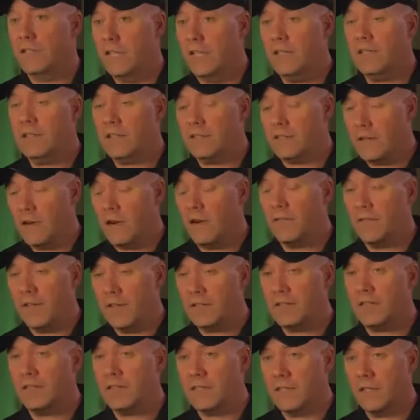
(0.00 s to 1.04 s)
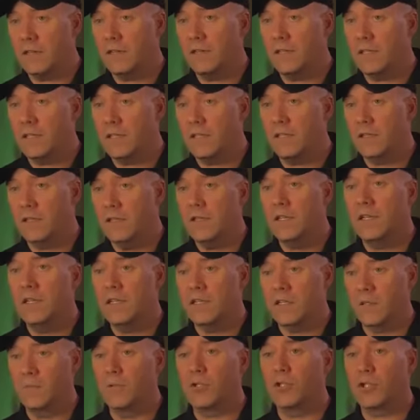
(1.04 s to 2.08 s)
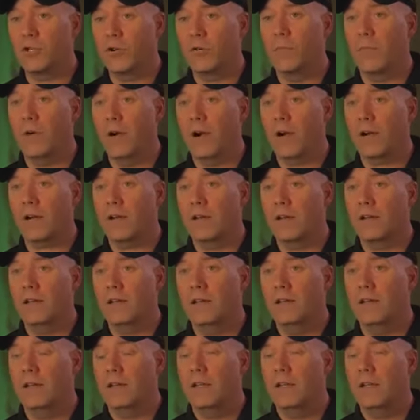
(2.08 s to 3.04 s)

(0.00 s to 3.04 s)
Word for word: Chances are, if that's a single deer, it's a mature buck.